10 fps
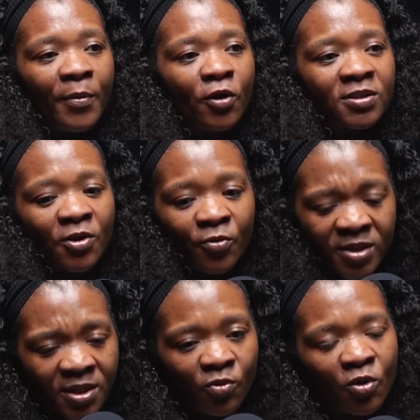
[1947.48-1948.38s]
Because the
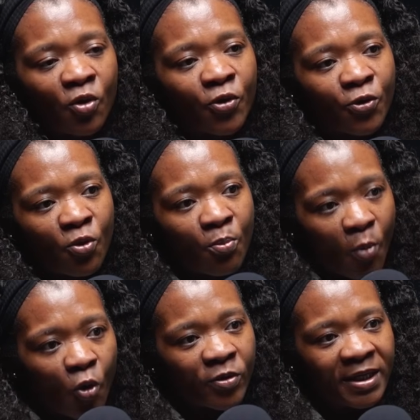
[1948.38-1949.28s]
reason we go through
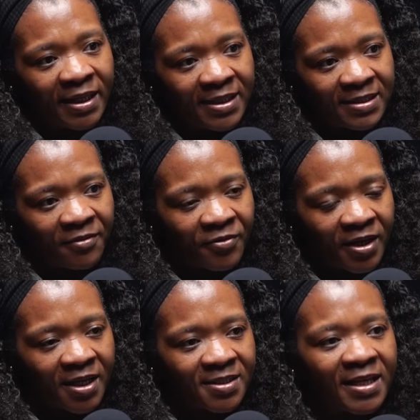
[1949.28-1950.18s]
mourning as
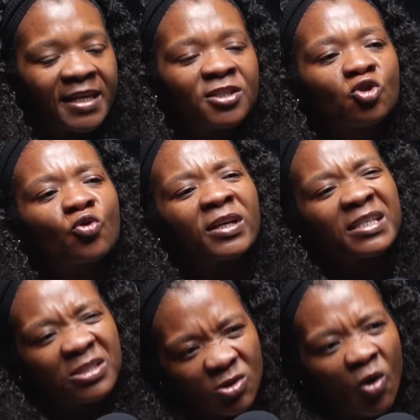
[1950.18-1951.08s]
Africans is to
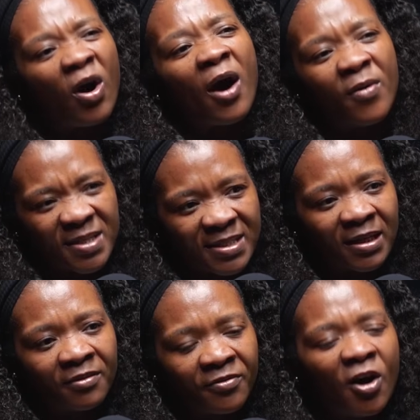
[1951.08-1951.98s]
restore
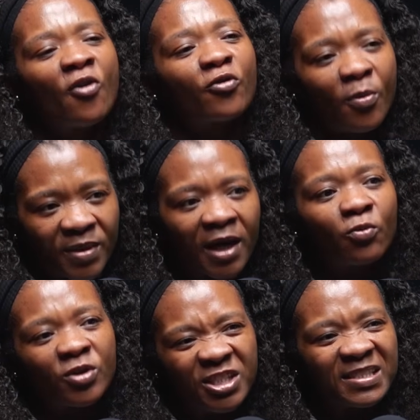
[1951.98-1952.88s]
ourselves from
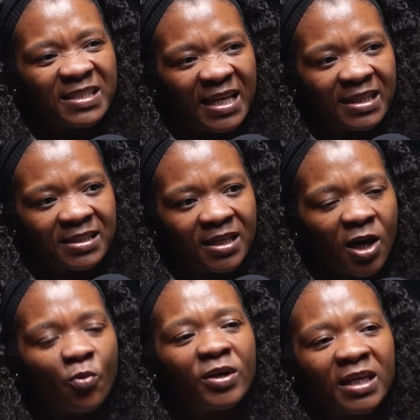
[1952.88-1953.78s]
that which is dead.
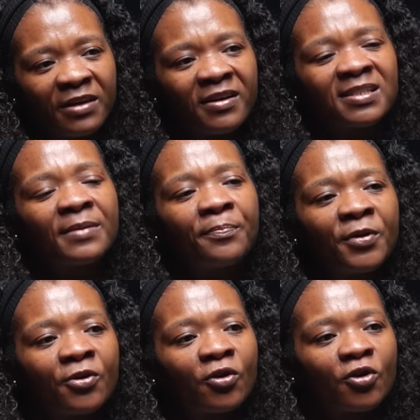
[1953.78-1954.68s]
We give us a
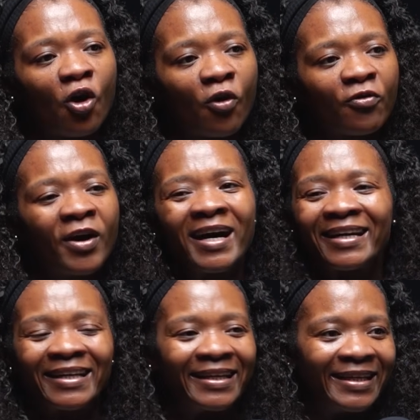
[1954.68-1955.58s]
period of
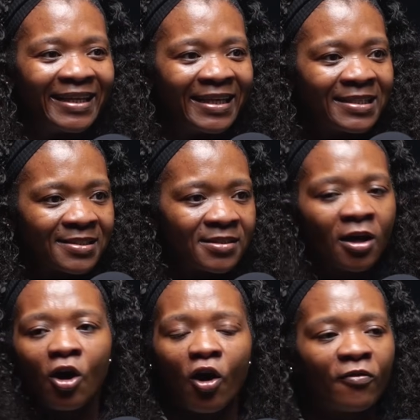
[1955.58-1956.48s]
release,
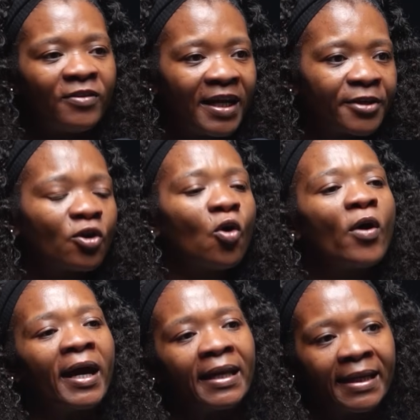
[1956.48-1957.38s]
of let
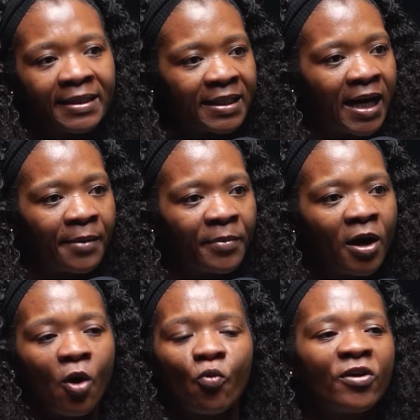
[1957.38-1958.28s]
go and let come.
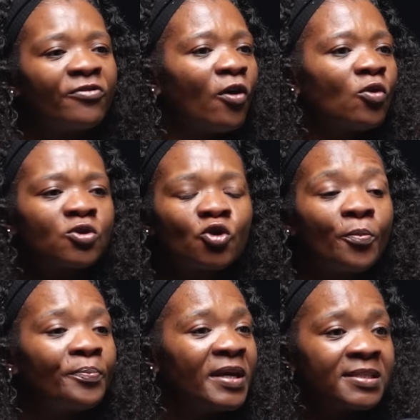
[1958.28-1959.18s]
We've also
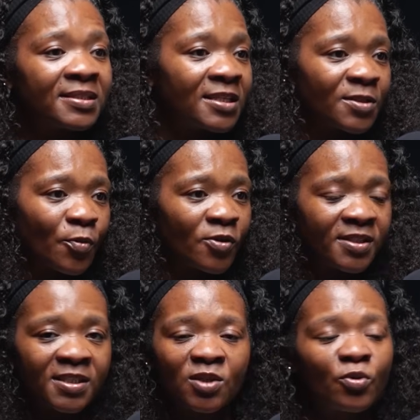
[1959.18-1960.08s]
missed these
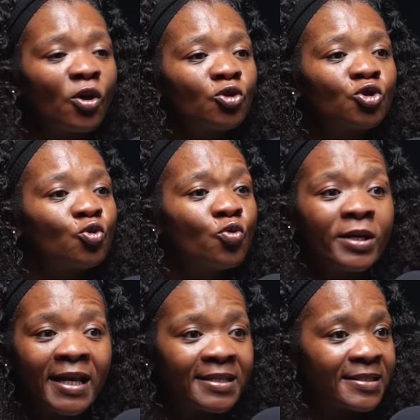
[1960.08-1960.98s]
processes. We don't do
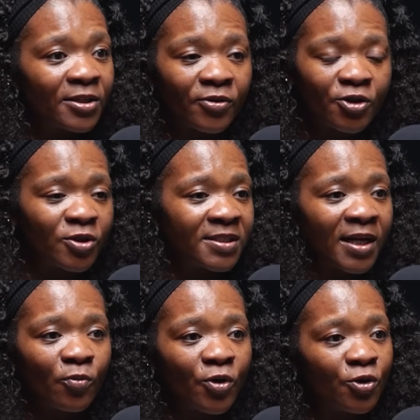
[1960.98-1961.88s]
cleansing rituals
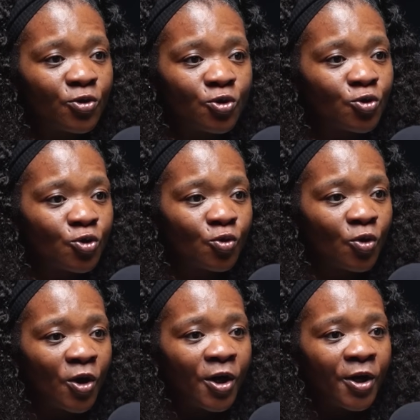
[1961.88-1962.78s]
like we used to do.